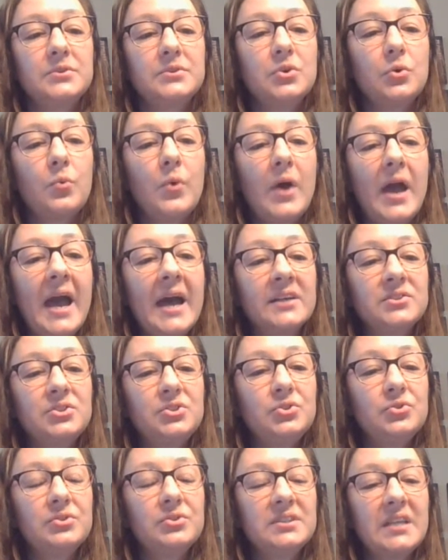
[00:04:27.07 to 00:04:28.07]
So
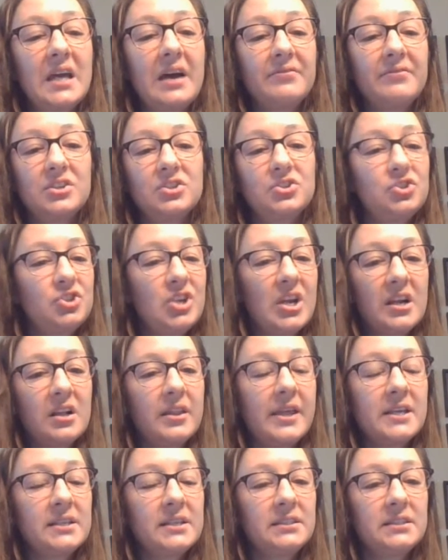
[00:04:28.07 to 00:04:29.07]
as students have this
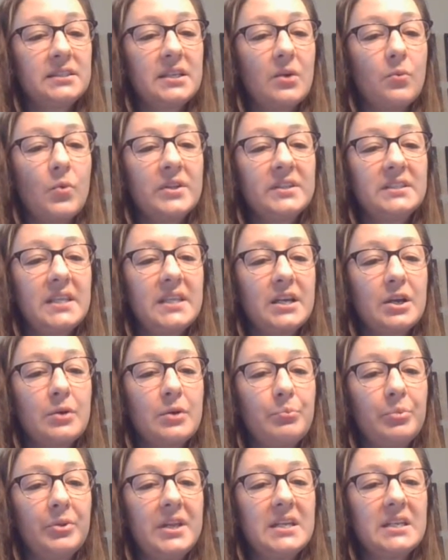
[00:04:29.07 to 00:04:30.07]
checklist, once they
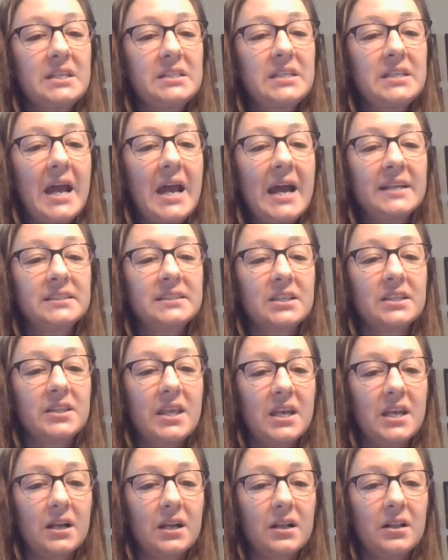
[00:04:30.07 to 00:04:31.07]
complete a task,
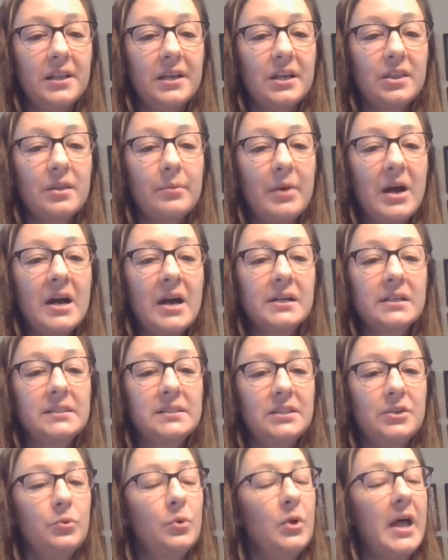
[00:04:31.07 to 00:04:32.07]
they can click the
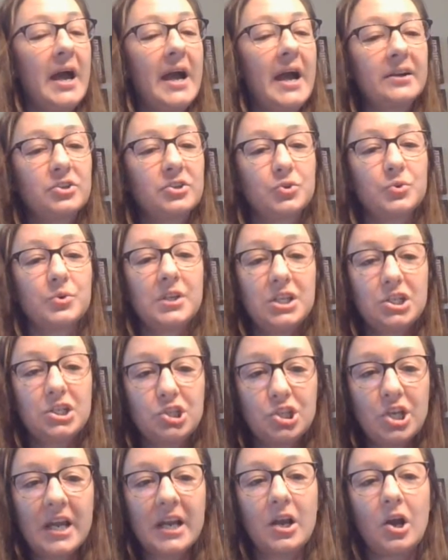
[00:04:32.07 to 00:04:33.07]
box and it will actually
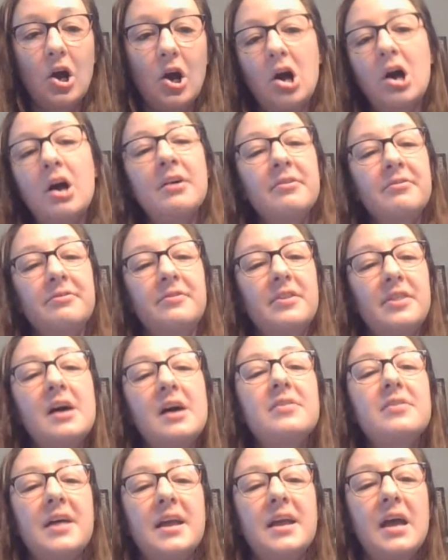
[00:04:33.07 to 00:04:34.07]
check off
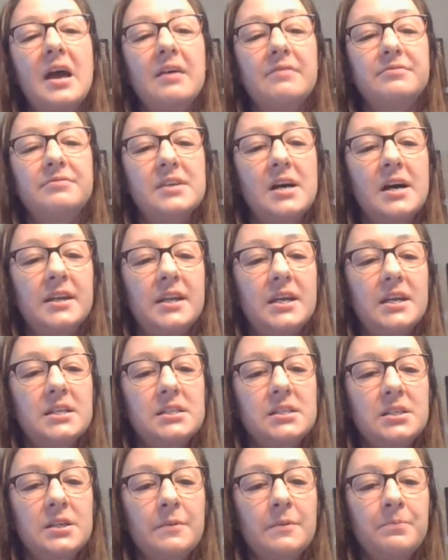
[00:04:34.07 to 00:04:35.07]
that they have done
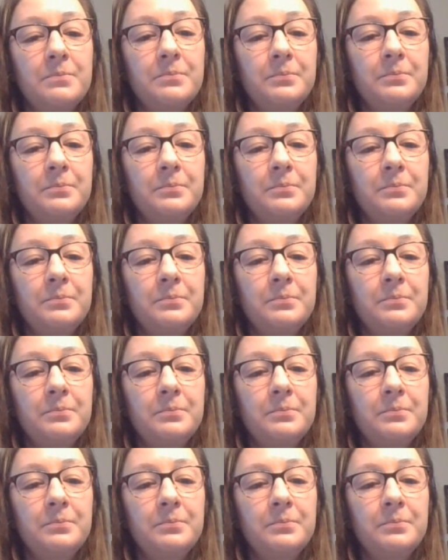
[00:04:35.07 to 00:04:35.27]
it.